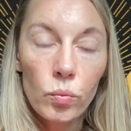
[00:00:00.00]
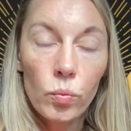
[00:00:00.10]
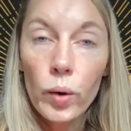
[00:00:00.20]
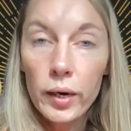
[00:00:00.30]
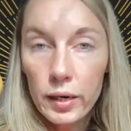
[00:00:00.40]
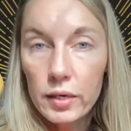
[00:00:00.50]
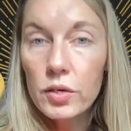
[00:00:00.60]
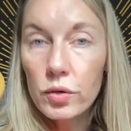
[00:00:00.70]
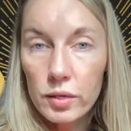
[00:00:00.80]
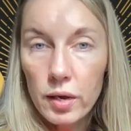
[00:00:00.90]

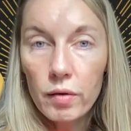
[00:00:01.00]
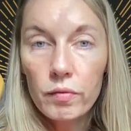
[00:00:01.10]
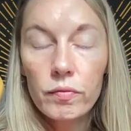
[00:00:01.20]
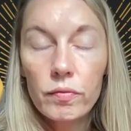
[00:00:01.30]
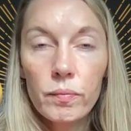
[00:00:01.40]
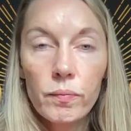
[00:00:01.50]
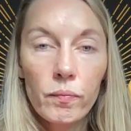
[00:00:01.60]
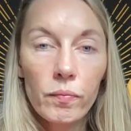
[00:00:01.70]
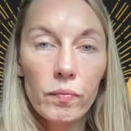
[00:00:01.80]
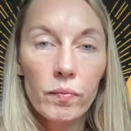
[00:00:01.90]
witness yourself
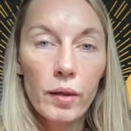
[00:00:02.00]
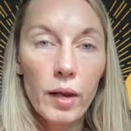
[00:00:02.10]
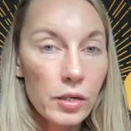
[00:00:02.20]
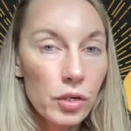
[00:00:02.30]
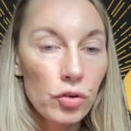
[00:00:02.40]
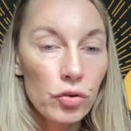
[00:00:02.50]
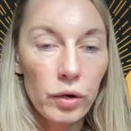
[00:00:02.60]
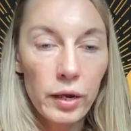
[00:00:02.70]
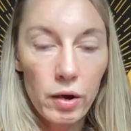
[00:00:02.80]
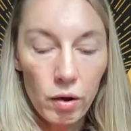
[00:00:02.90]
as you
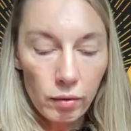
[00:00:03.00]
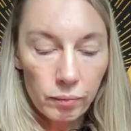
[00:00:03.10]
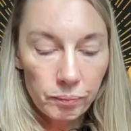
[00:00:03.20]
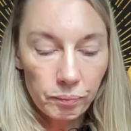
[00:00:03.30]
truly are.